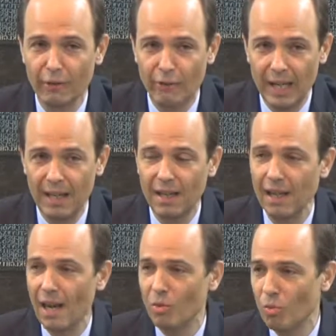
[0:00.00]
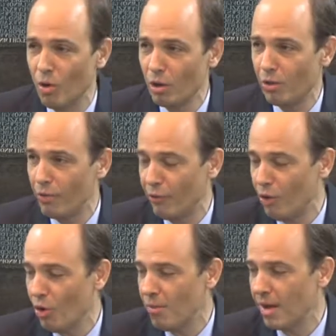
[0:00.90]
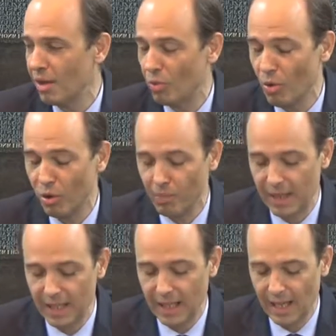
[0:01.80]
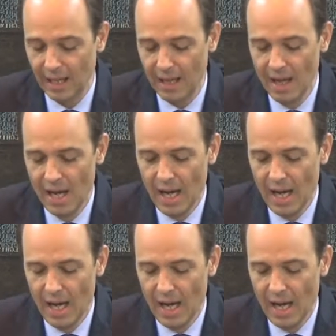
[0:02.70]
defending and worth reforming and worth maintaining.